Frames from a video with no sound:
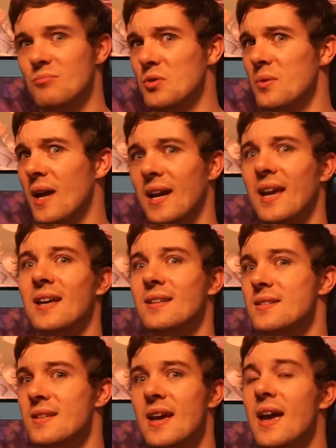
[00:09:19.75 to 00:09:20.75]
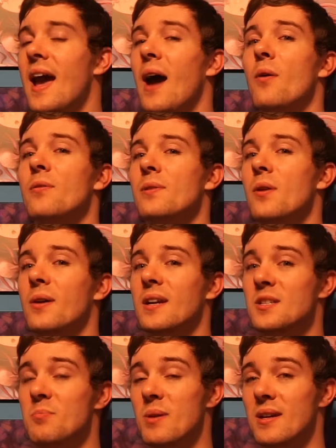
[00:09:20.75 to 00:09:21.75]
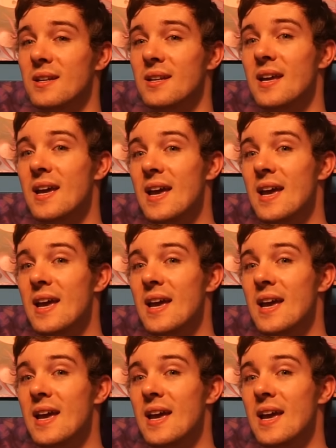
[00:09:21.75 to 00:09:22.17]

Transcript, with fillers: 2 decades, however long it has been